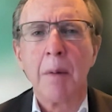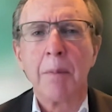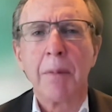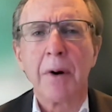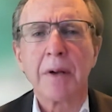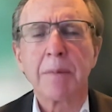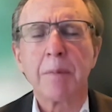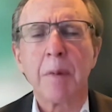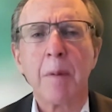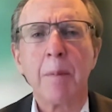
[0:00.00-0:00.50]

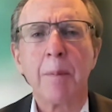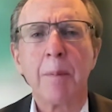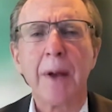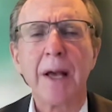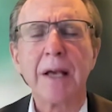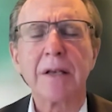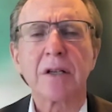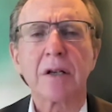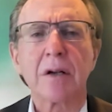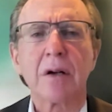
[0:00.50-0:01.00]
But
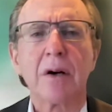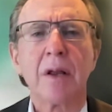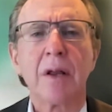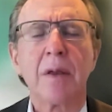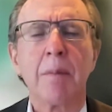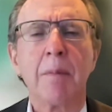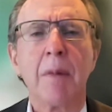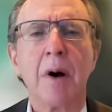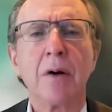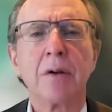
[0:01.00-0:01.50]
basically,
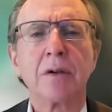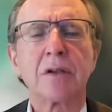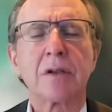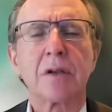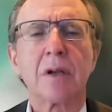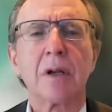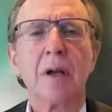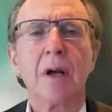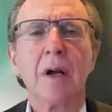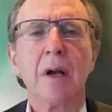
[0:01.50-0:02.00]
the
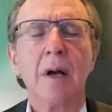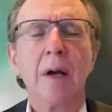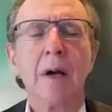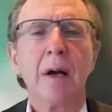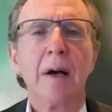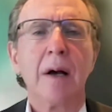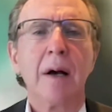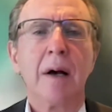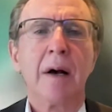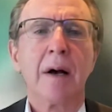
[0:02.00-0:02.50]
most
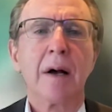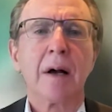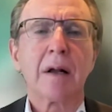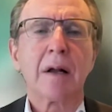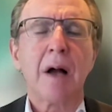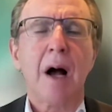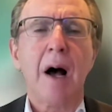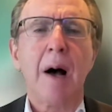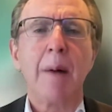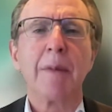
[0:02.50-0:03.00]

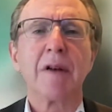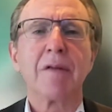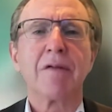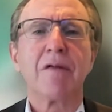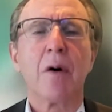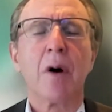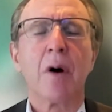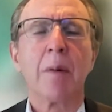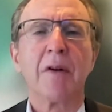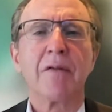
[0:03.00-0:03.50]
common
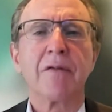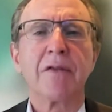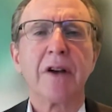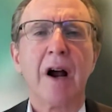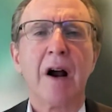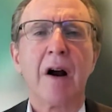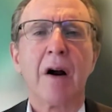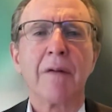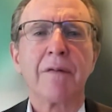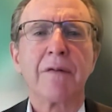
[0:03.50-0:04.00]
form of
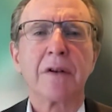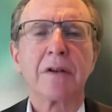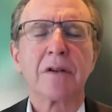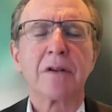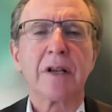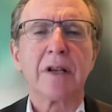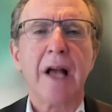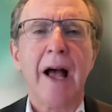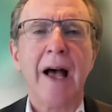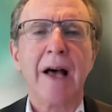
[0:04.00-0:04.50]
tariff is
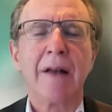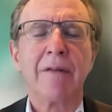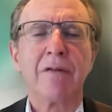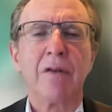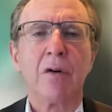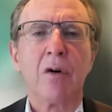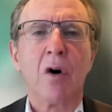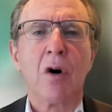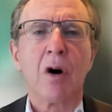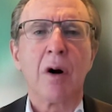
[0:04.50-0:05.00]
the ad
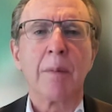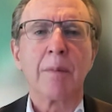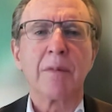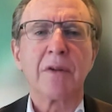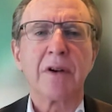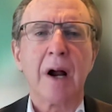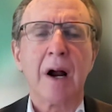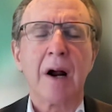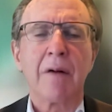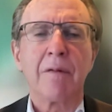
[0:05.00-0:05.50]
valorem
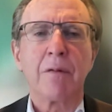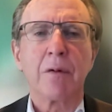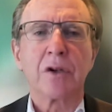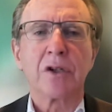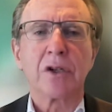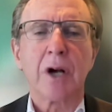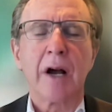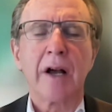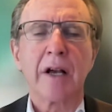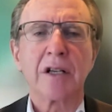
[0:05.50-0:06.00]
tariff,
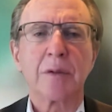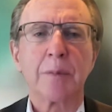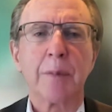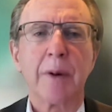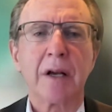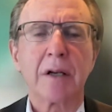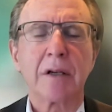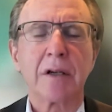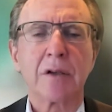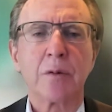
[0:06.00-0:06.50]
which I
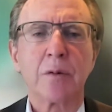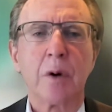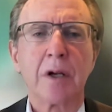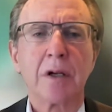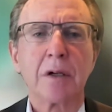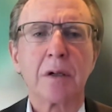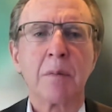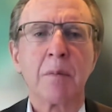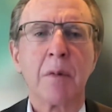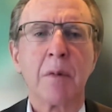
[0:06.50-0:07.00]
expect is
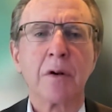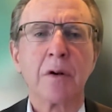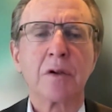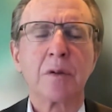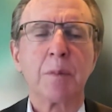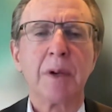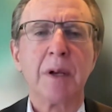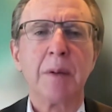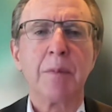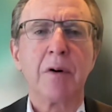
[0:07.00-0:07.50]
what
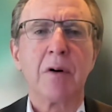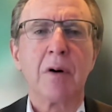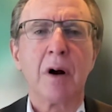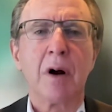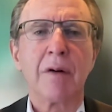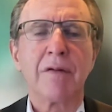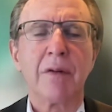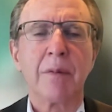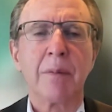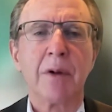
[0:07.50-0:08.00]
most people
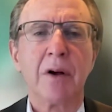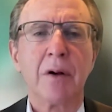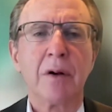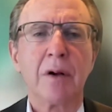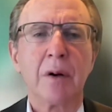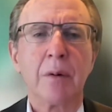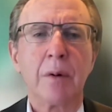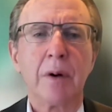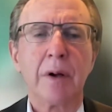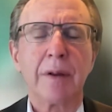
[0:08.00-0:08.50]
are
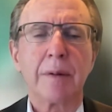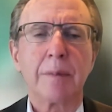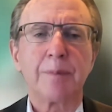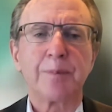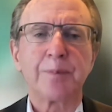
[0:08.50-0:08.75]
familiar with.